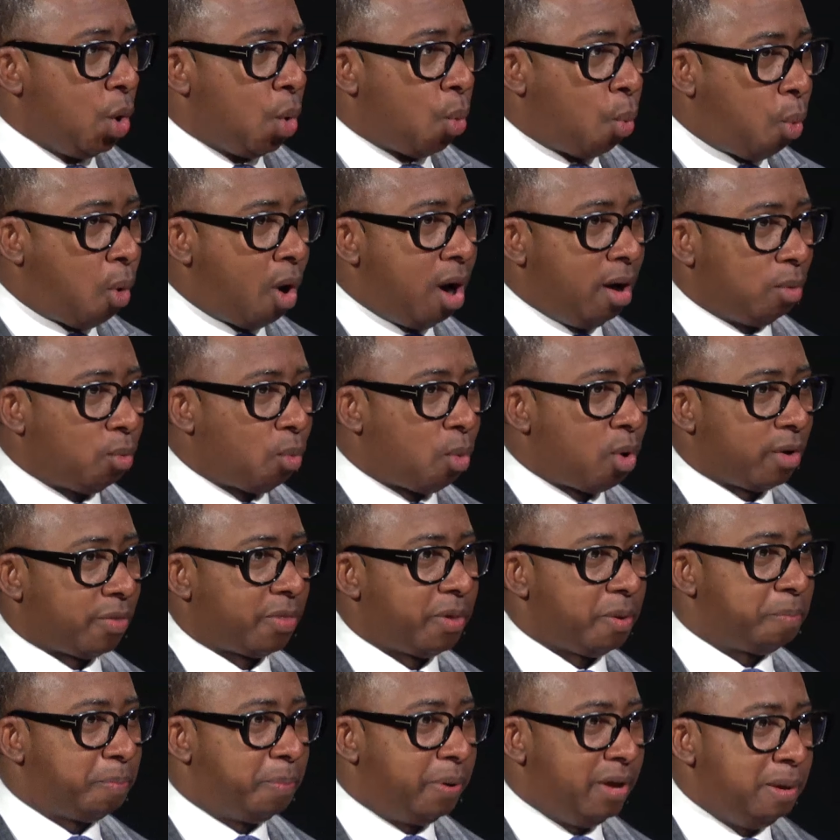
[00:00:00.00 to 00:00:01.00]
What were
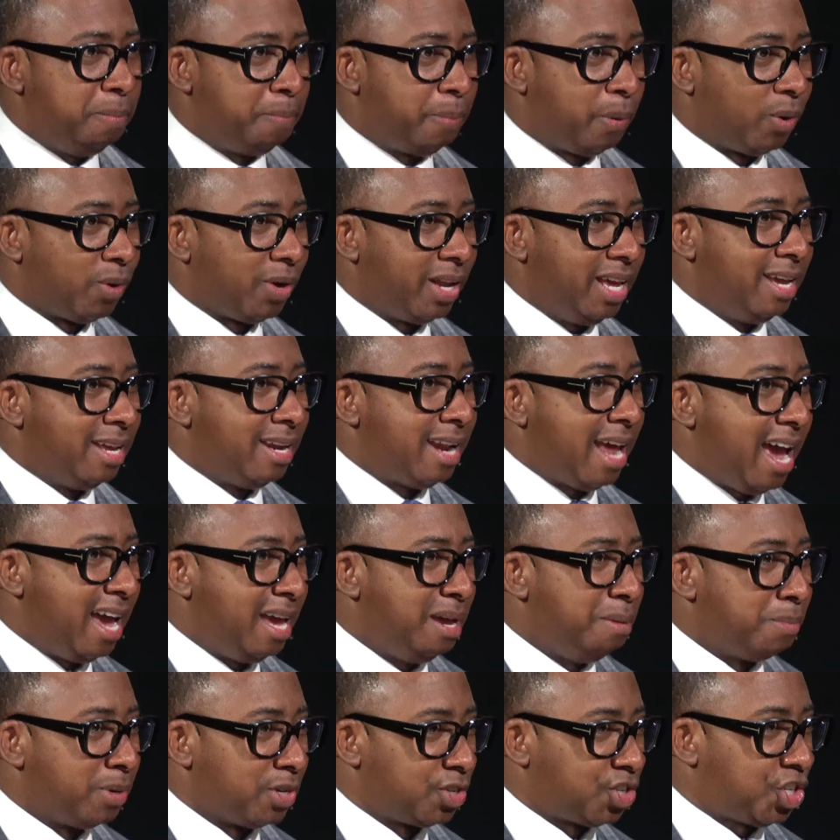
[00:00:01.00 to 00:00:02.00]
the people in
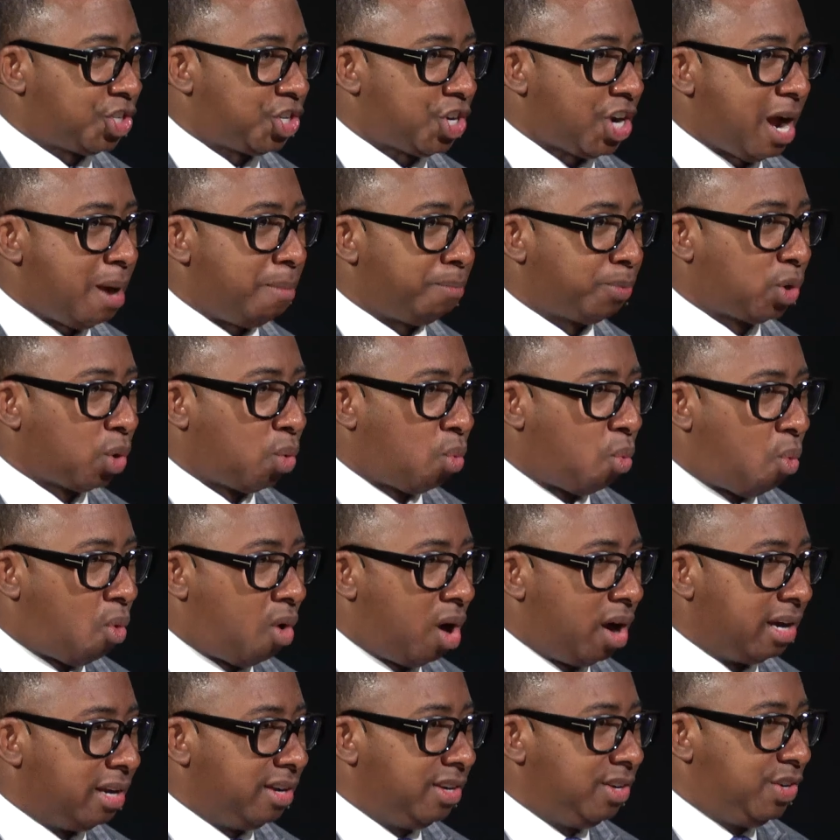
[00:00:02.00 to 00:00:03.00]
Amos chapter
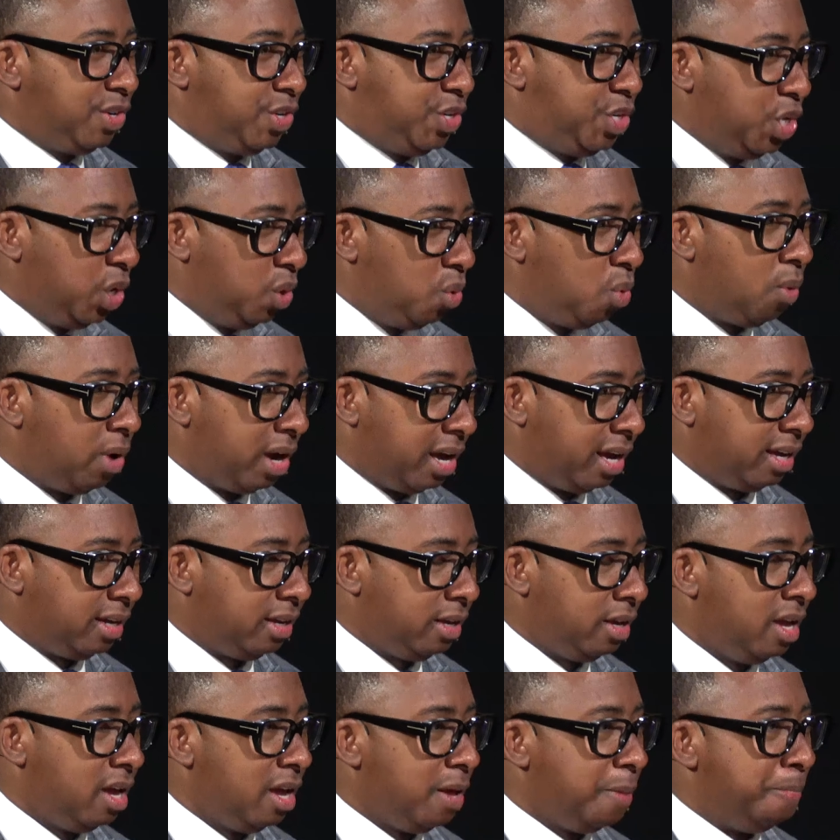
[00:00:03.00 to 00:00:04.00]
1
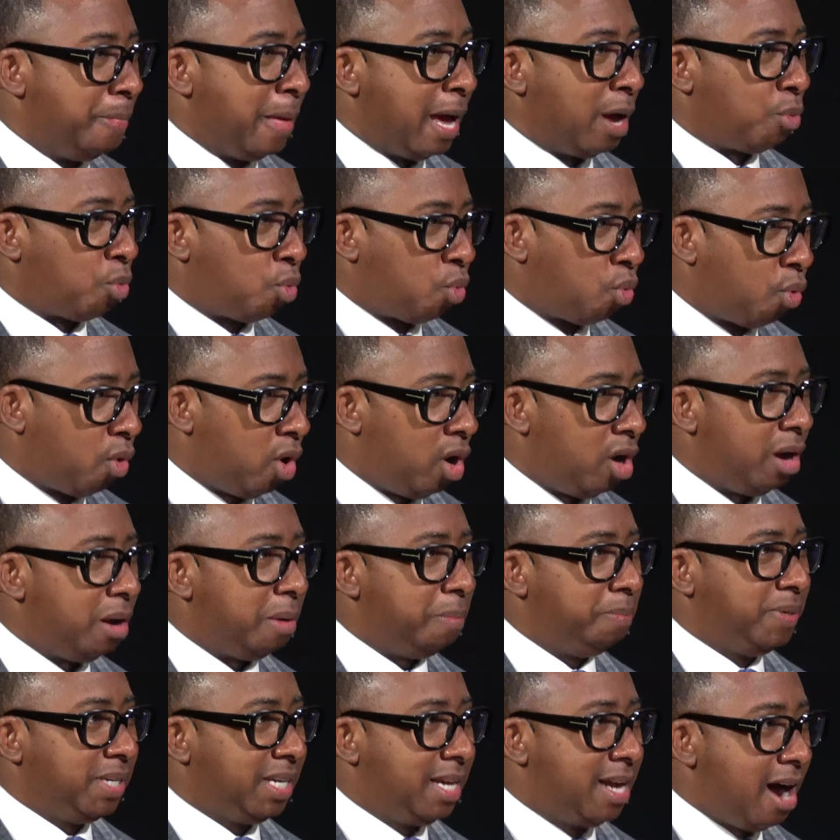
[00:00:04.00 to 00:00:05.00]
doing that
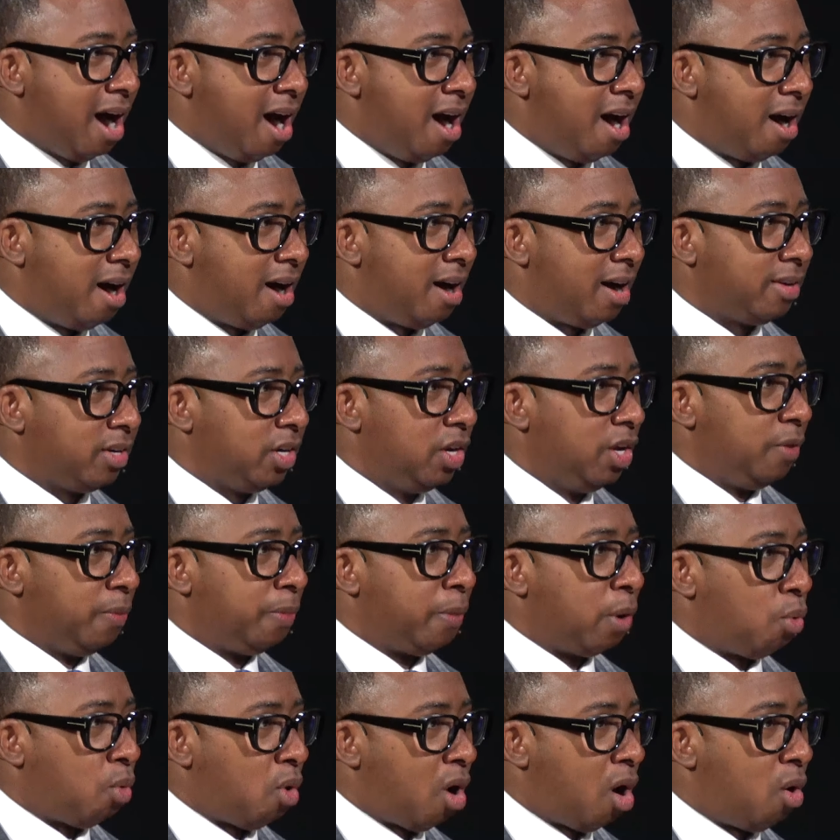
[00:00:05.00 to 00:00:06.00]
rubbed God
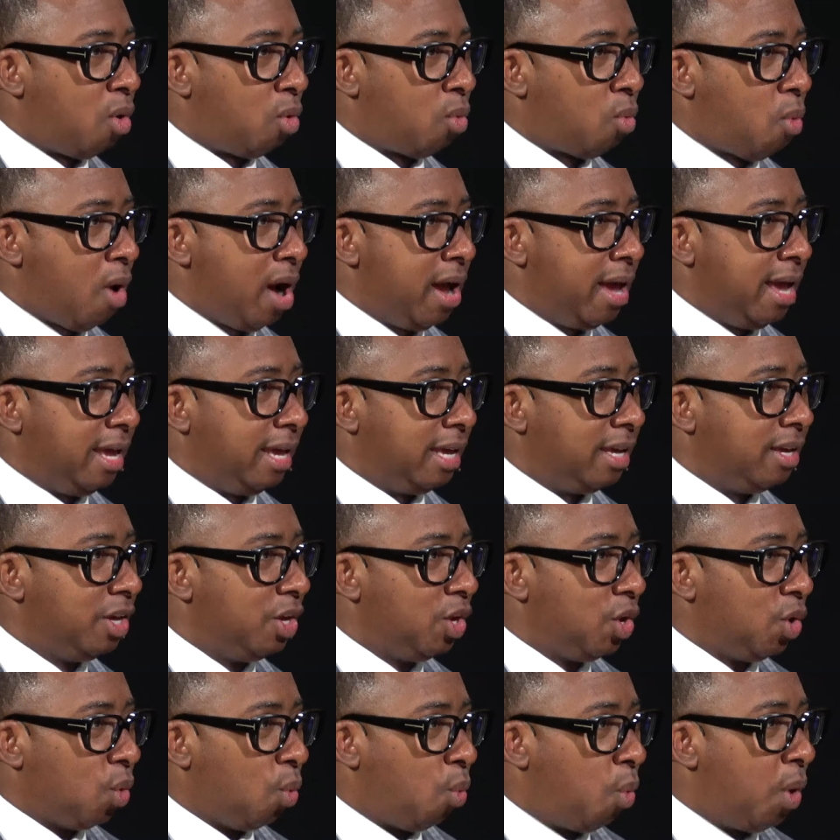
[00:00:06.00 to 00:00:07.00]
the wrong way?
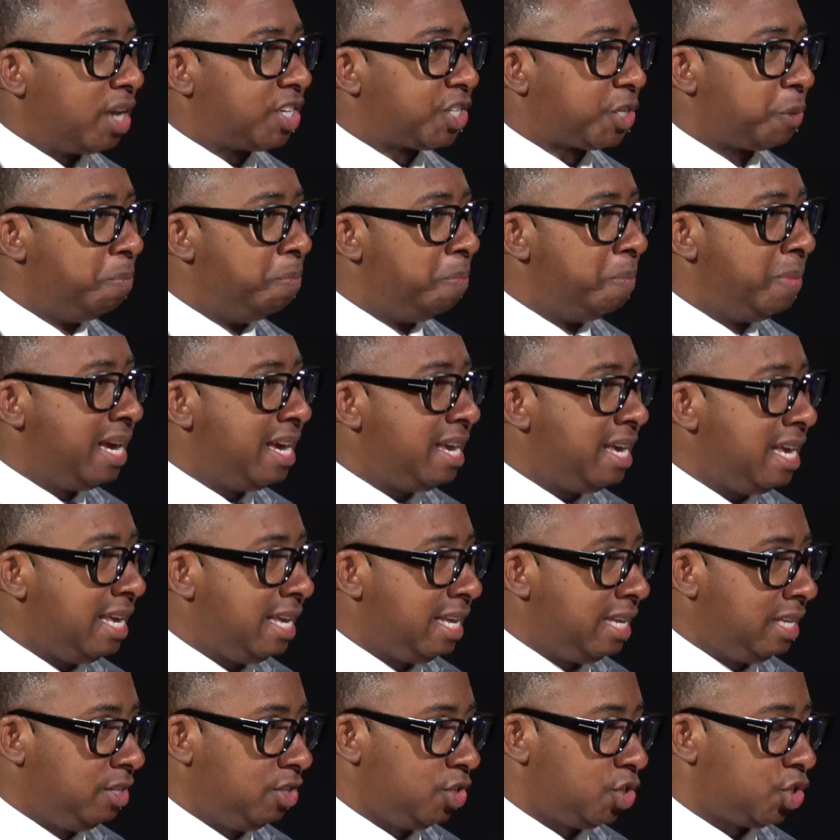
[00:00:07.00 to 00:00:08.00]
Which
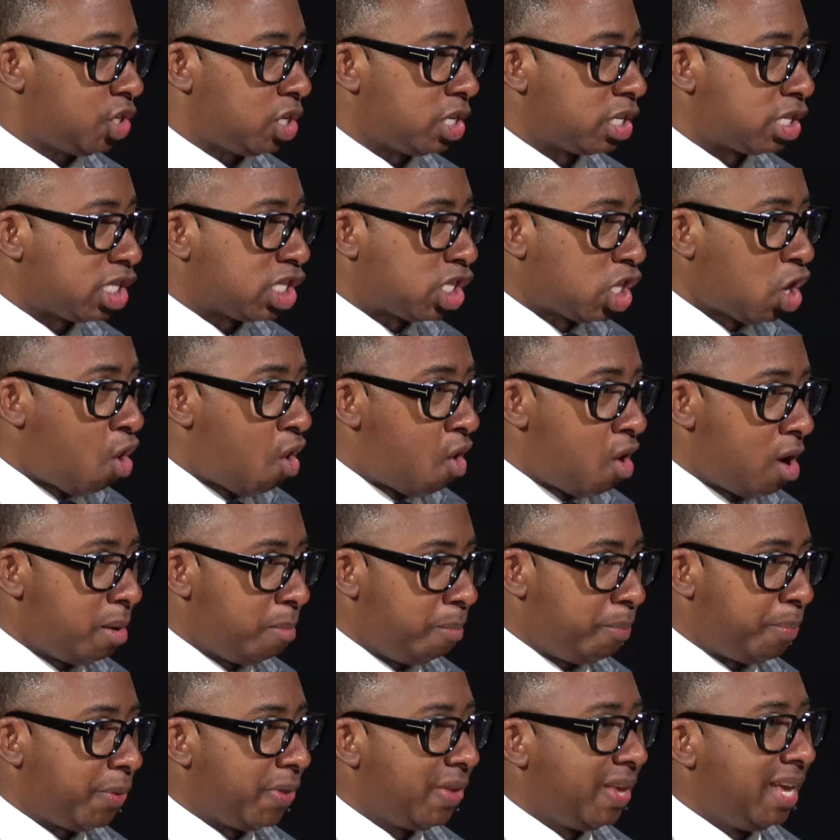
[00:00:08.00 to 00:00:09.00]
means, Thorpe,
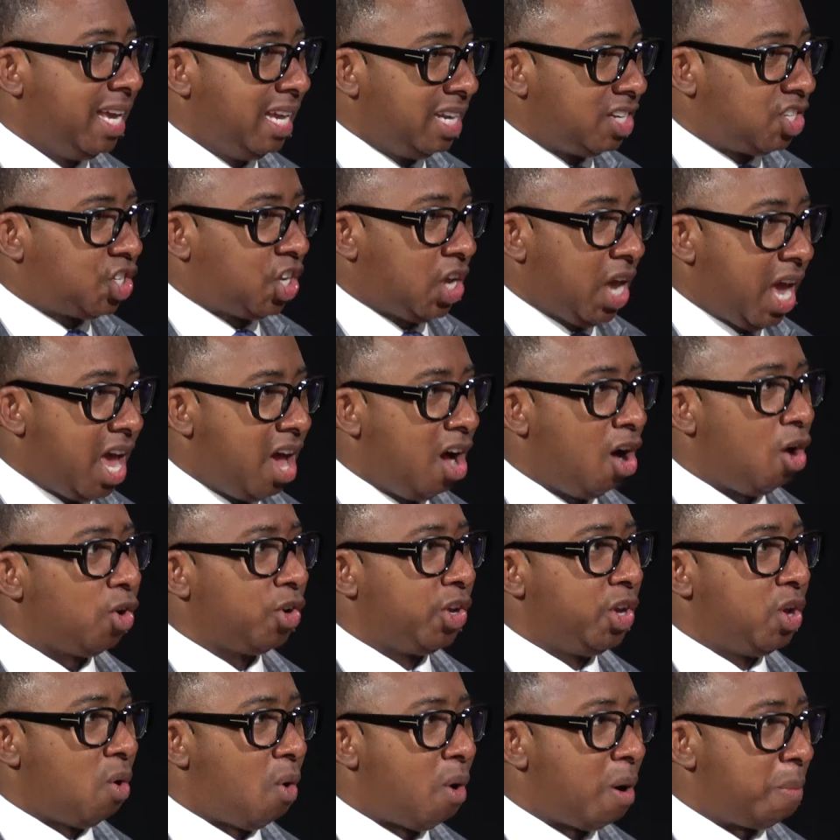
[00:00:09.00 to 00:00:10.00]
tell
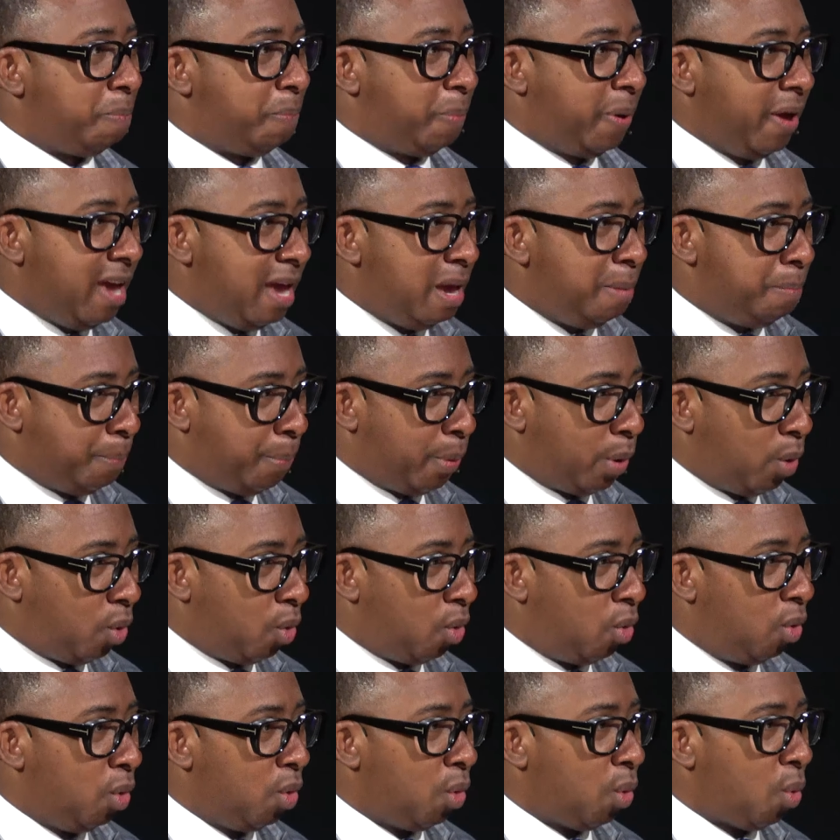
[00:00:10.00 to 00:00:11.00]
your
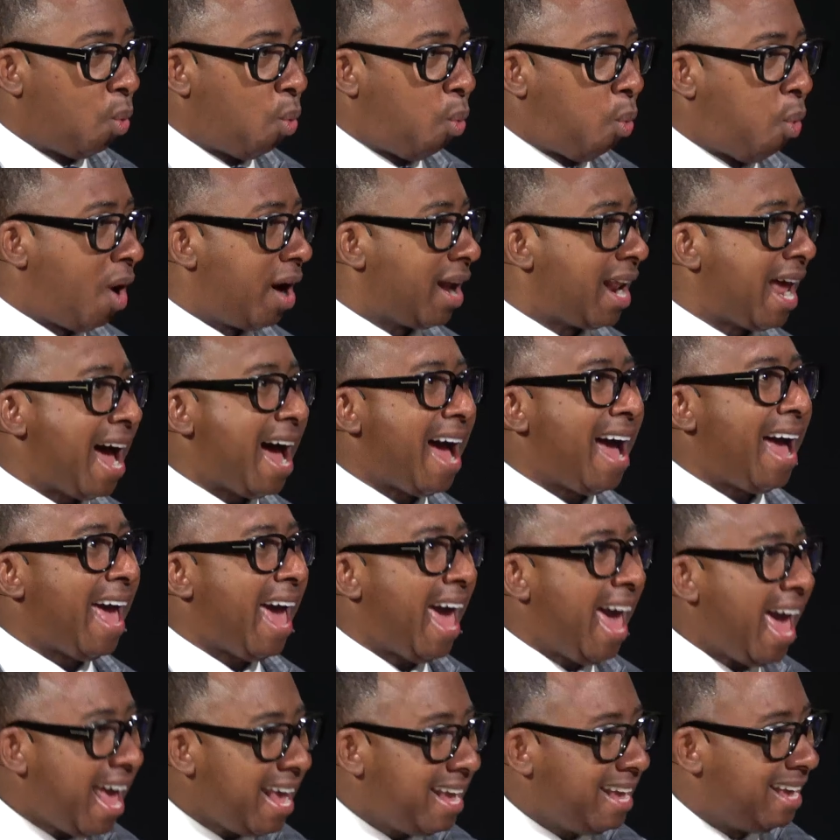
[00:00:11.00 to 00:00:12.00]
people what I
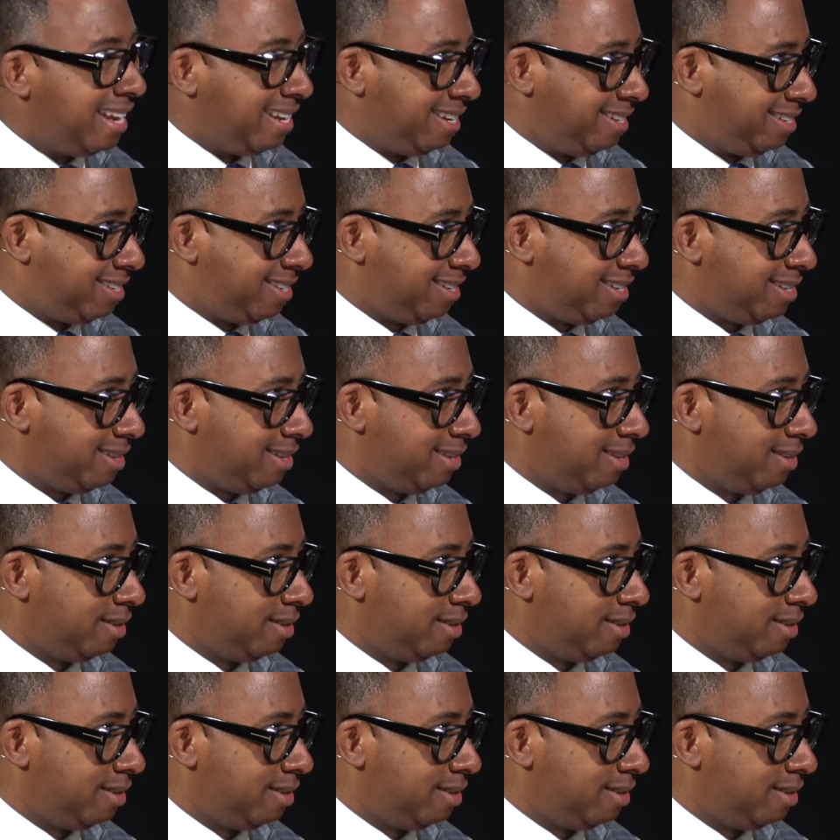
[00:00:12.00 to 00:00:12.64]
hate.